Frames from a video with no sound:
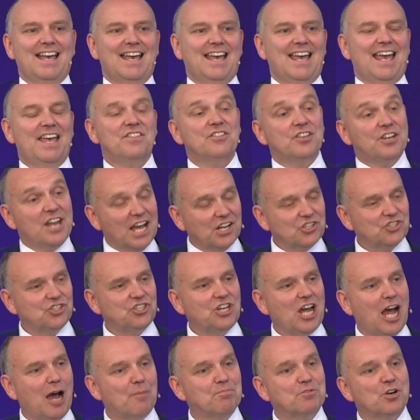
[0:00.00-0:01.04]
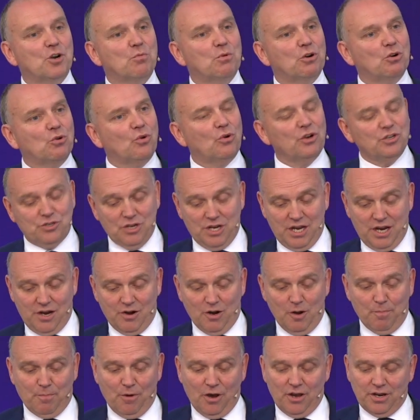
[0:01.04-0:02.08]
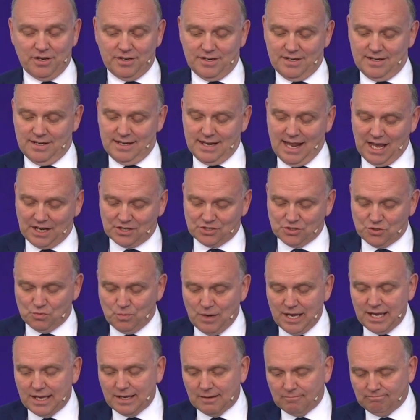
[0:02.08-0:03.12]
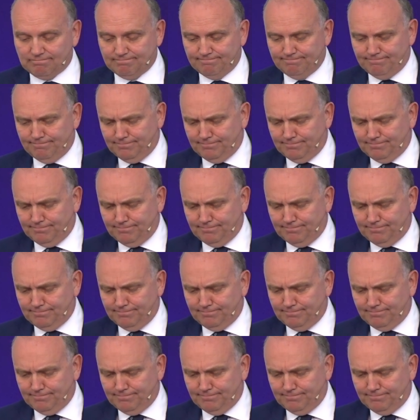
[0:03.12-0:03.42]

In the next chapter we're going to hear about next week,